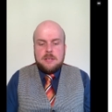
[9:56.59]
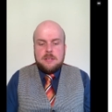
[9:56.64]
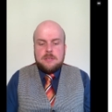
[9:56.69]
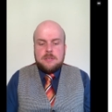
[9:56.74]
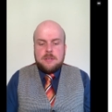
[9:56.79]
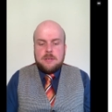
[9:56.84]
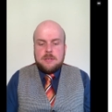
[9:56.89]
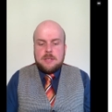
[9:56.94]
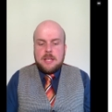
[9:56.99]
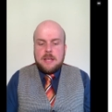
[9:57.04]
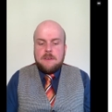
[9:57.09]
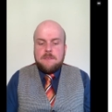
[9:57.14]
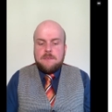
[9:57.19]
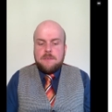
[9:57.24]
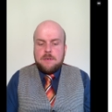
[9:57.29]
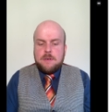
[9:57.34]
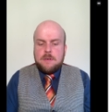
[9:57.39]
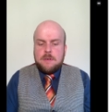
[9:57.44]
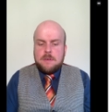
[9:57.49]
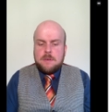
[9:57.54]
So
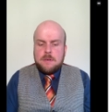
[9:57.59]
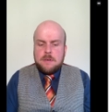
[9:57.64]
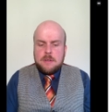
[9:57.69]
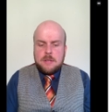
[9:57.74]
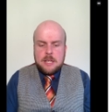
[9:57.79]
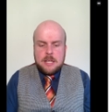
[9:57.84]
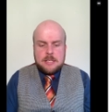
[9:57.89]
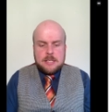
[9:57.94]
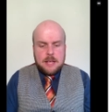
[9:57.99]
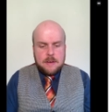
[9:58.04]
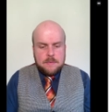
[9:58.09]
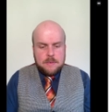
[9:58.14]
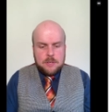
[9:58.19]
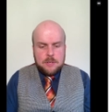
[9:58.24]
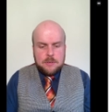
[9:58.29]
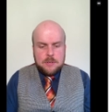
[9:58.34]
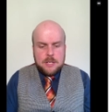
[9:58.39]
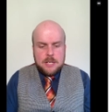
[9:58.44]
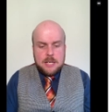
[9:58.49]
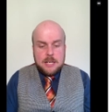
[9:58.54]
therefore, let's have a
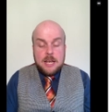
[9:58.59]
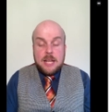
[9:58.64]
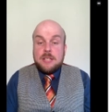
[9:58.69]
look at it.